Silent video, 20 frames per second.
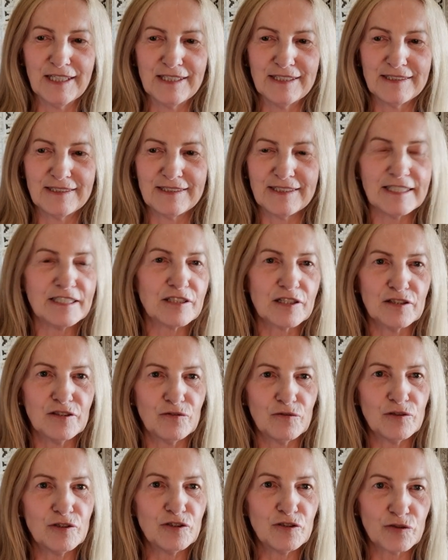sit
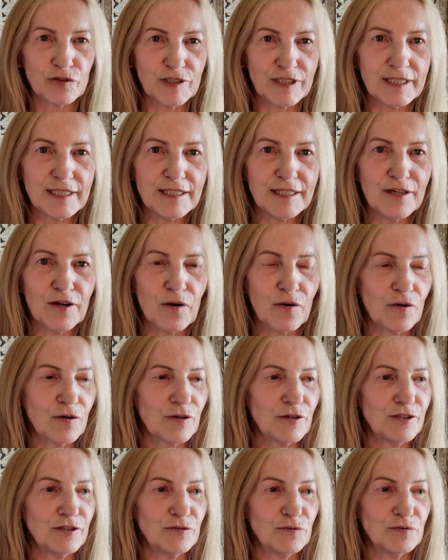under a tree
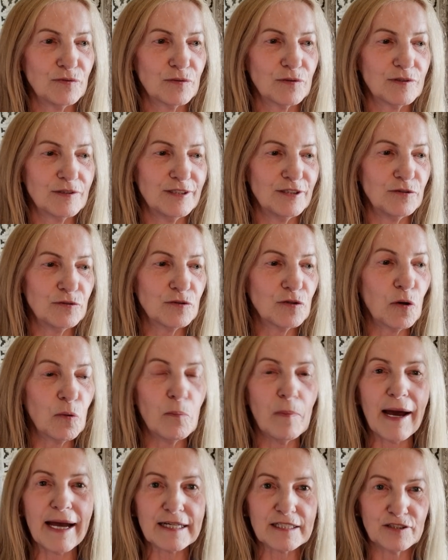or you go
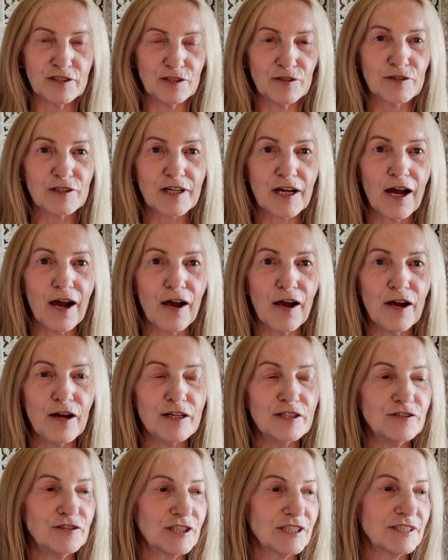back to your
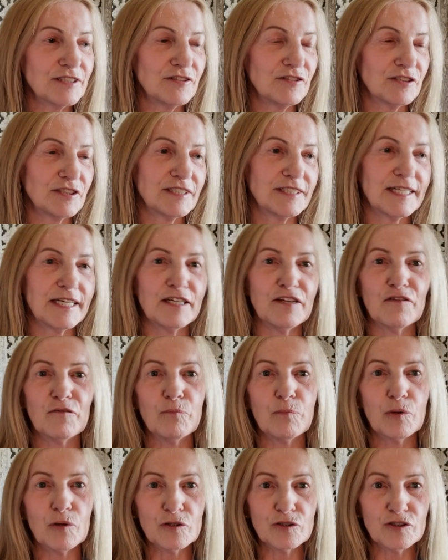car, just say
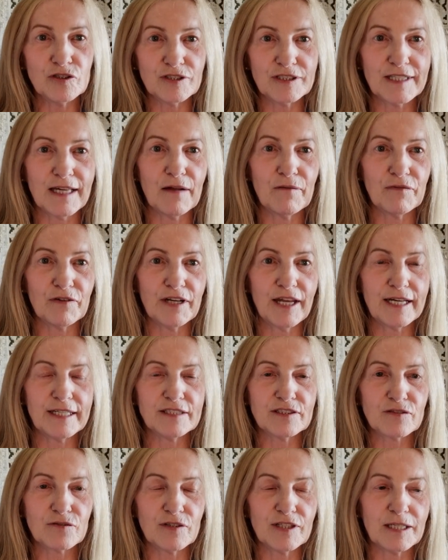you've bought yourself an
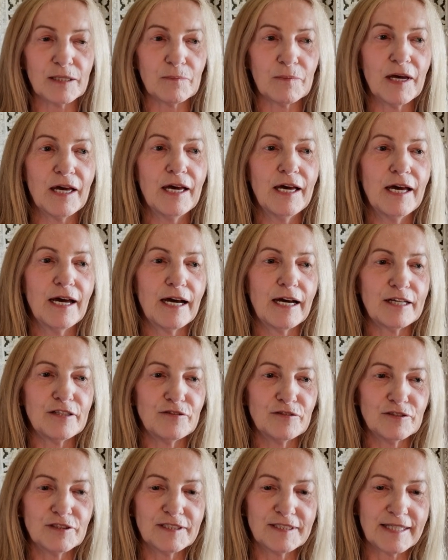ice cream and
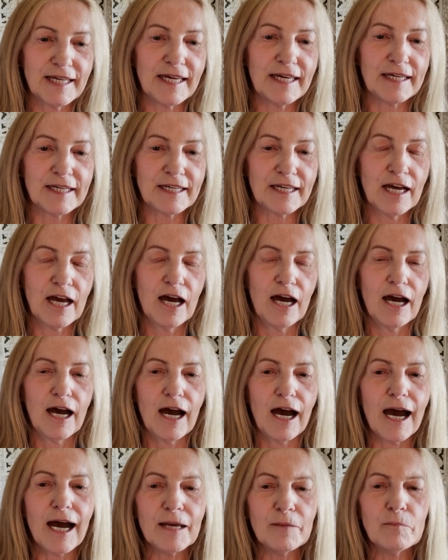you're saying,
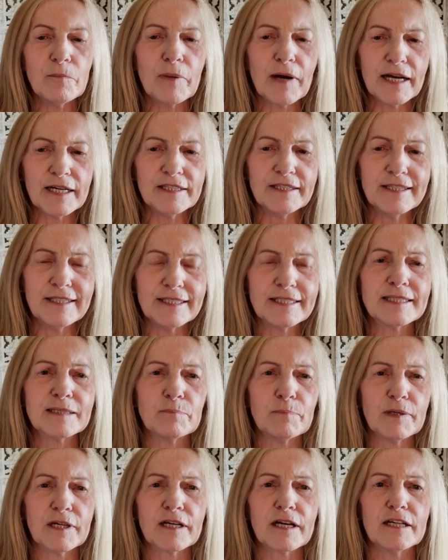I'm buying this
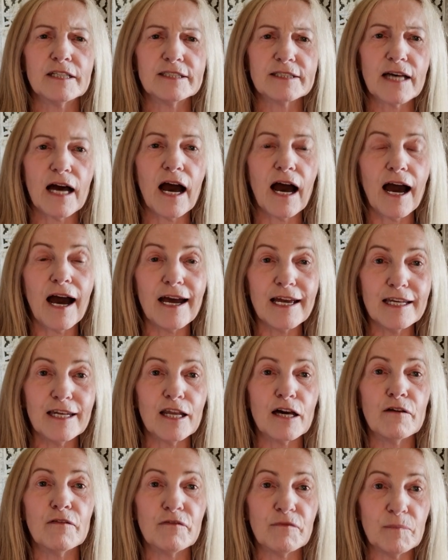because I
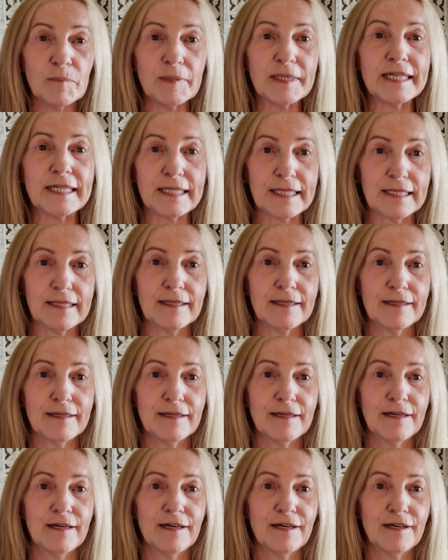love me.
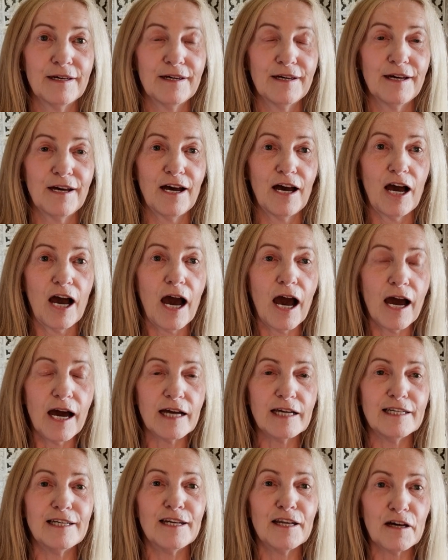
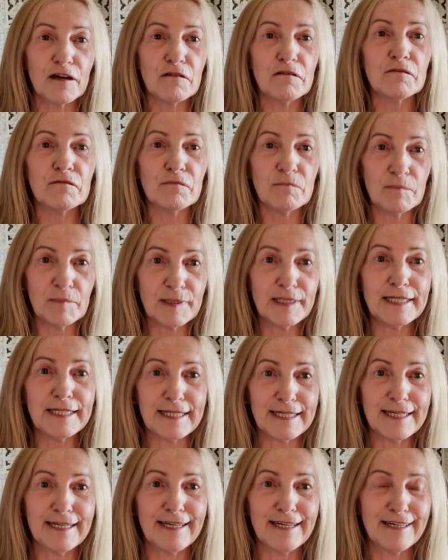I love
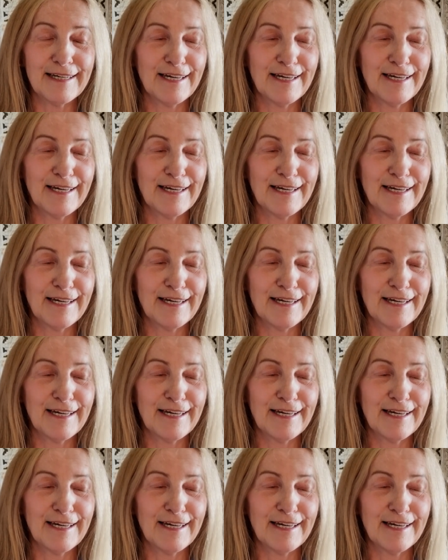me.